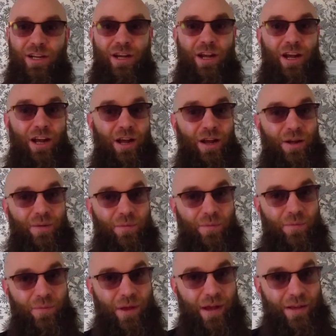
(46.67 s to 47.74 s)

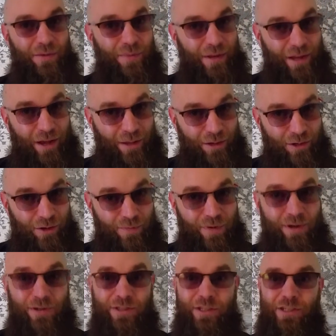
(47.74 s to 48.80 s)
as many other
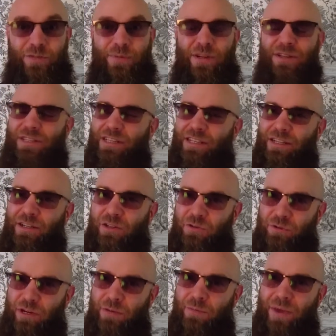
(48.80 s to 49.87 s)
composers because he didn't
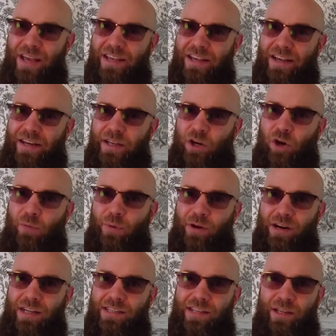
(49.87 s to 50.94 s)
really make any
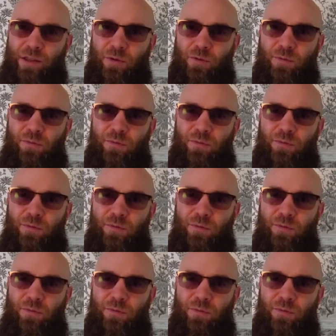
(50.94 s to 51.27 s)
operas, and